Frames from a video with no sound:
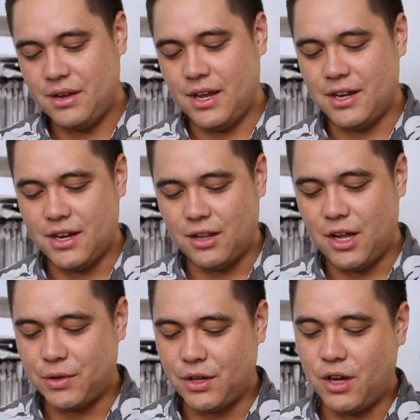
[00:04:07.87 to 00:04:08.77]
and then
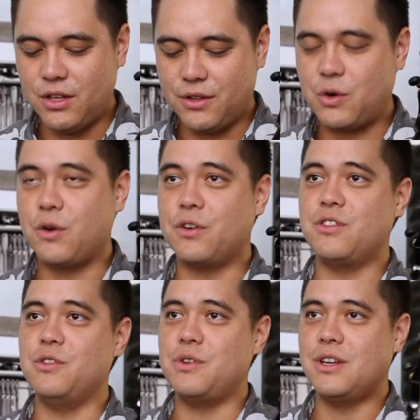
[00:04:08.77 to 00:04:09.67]
along with all the other
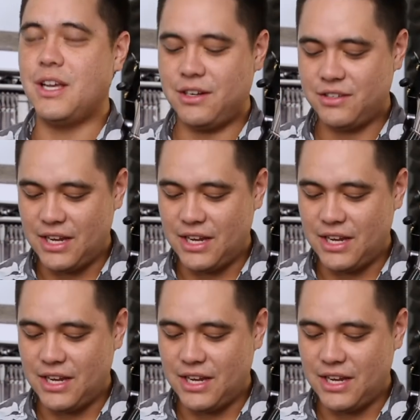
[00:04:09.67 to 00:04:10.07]
Cornerstone's ukuleles,